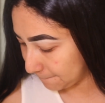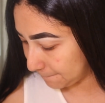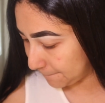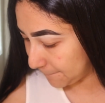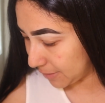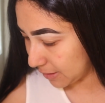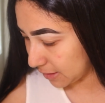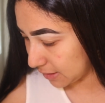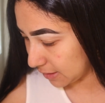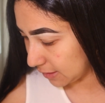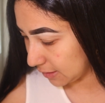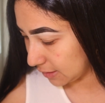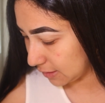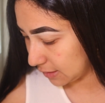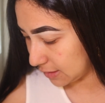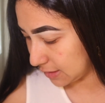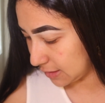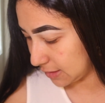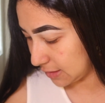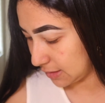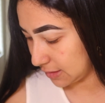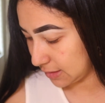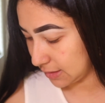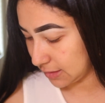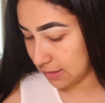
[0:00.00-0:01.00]

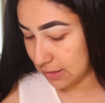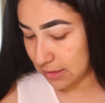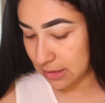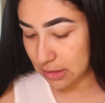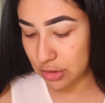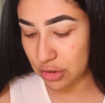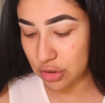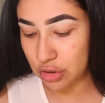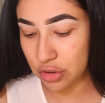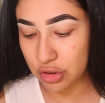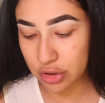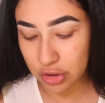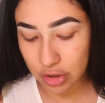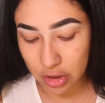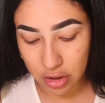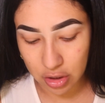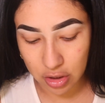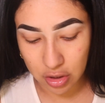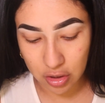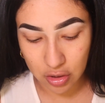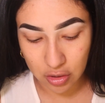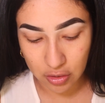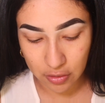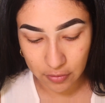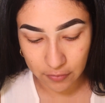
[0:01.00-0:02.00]
But to start
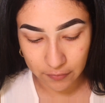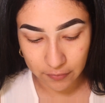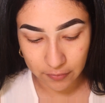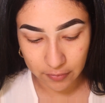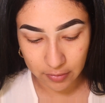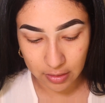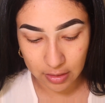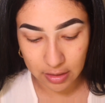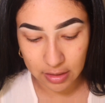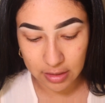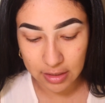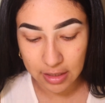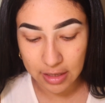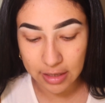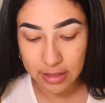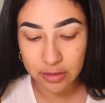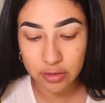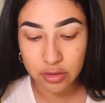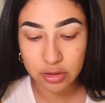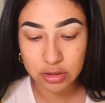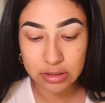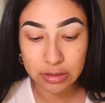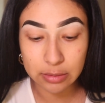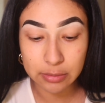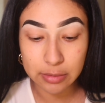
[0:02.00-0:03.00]
off, I
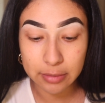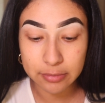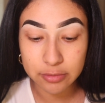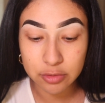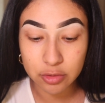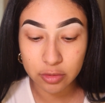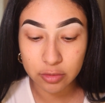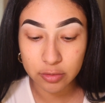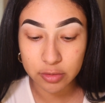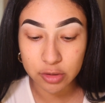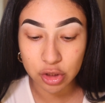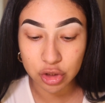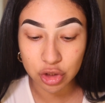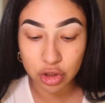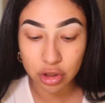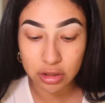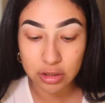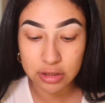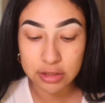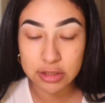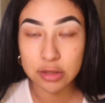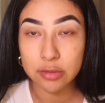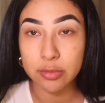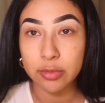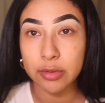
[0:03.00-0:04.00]
sometimes go in with the
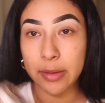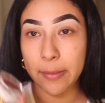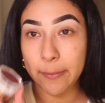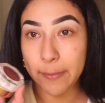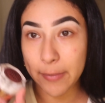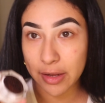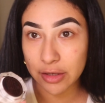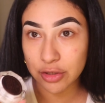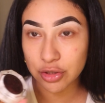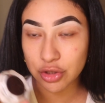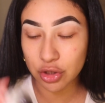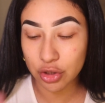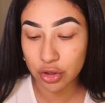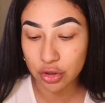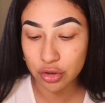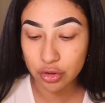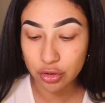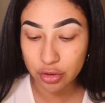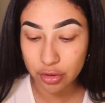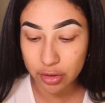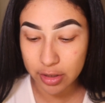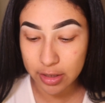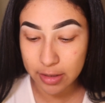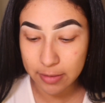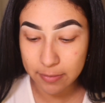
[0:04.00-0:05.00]
Charlotte Tilbury Magic
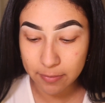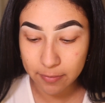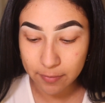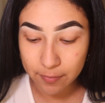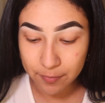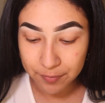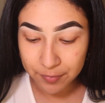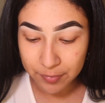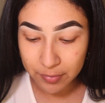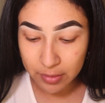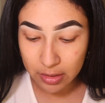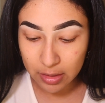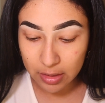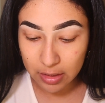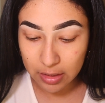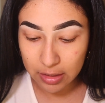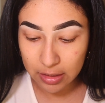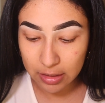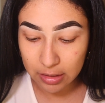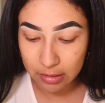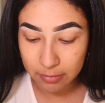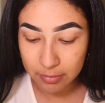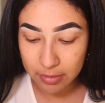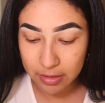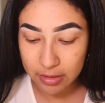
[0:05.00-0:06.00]
Cream.
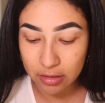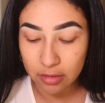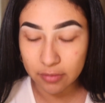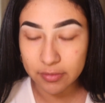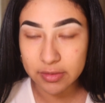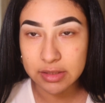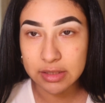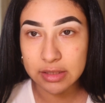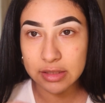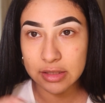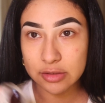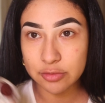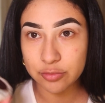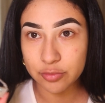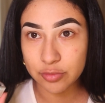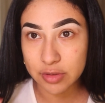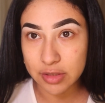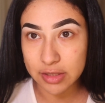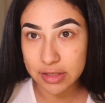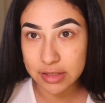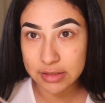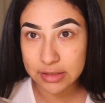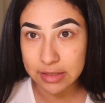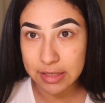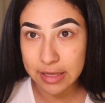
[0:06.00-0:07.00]
And obviously this one
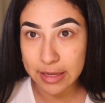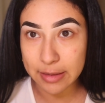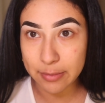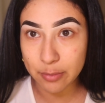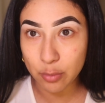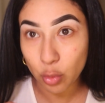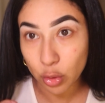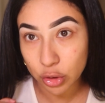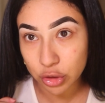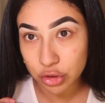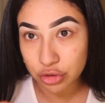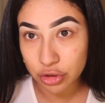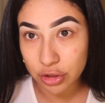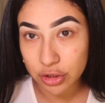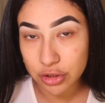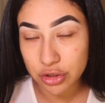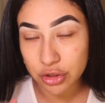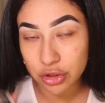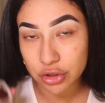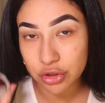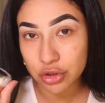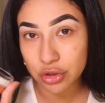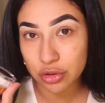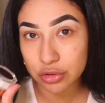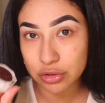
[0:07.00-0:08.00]
is a
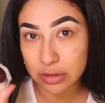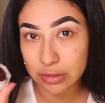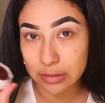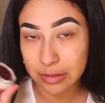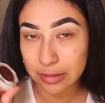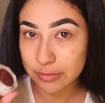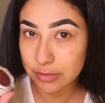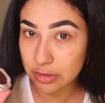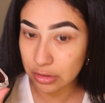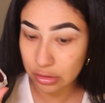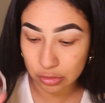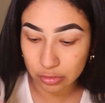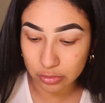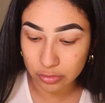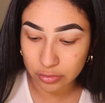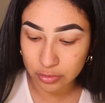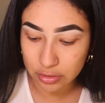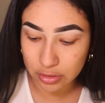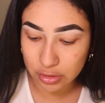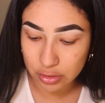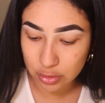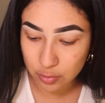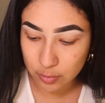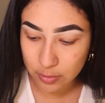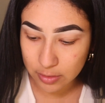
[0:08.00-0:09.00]
moisturizer, so sometimes I'll go in with
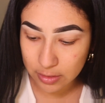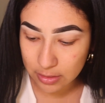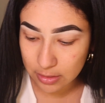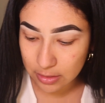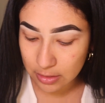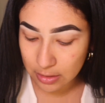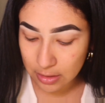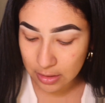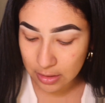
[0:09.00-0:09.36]
this one.